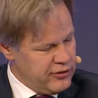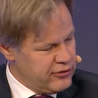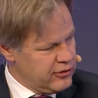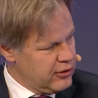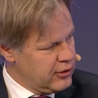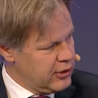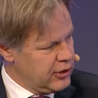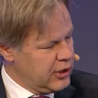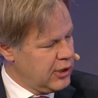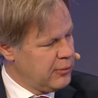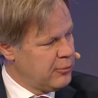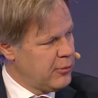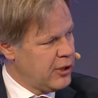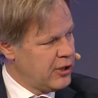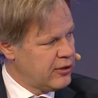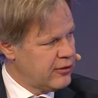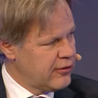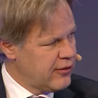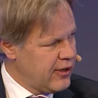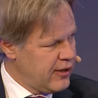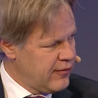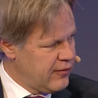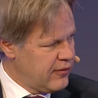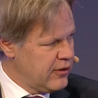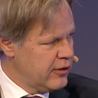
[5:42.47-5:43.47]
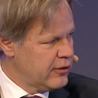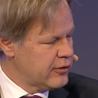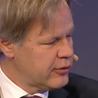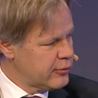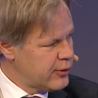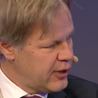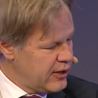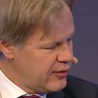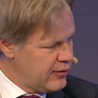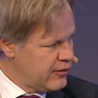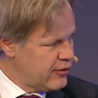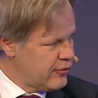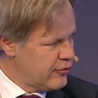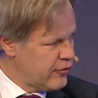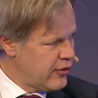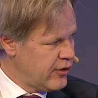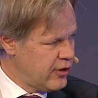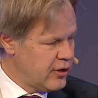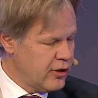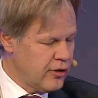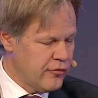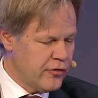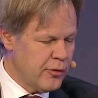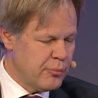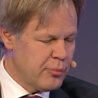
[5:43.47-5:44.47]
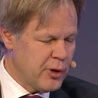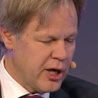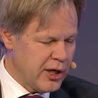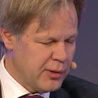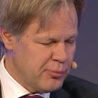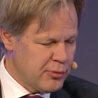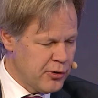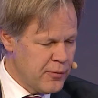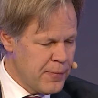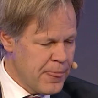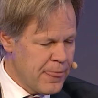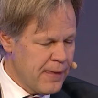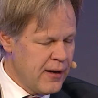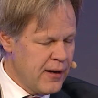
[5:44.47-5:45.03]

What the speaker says: is going to come out at the other end of the pipe,